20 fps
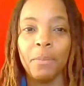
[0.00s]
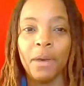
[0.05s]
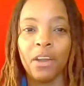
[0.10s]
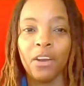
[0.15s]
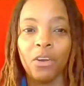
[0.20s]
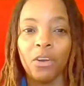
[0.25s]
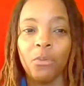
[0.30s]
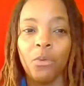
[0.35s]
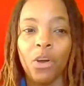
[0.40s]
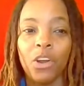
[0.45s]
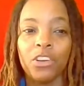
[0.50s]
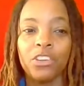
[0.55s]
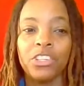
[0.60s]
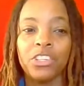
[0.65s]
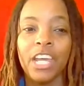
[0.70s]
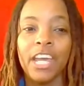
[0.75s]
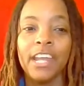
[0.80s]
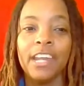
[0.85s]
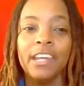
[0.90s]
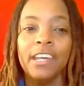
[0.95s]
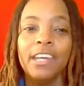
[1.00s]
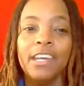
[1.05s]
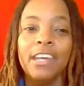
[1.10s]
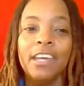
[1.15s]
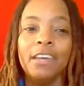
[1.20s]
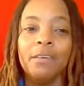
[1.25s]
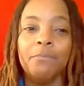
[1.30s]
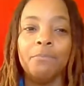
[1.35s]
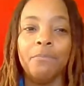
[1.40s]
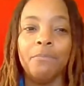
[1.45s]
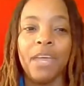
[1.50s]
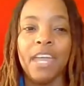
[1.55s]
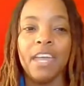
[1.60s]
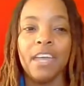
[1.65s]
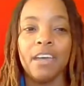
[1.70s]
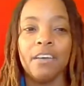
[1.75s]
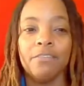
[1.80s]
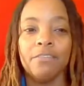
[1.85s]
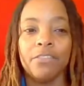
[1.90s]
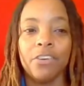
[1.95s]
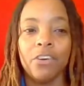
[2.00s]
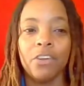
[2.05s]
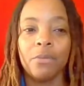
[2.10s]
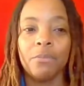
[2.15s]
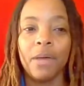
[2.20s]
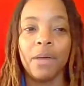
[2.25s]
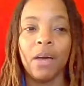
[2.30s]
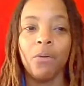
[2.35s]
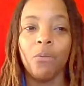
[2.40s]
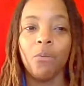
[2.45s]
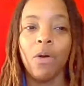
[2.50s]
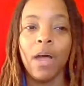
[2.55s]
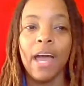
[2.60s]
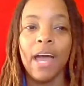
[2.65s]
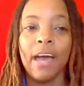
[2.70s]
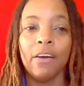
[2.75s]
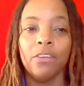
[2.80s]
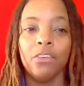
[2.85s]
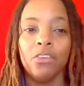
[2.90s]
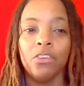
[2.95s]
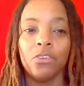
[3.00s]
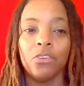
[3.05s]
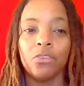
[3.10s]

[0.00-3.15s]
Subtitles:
about our watershed may have thought about, wow,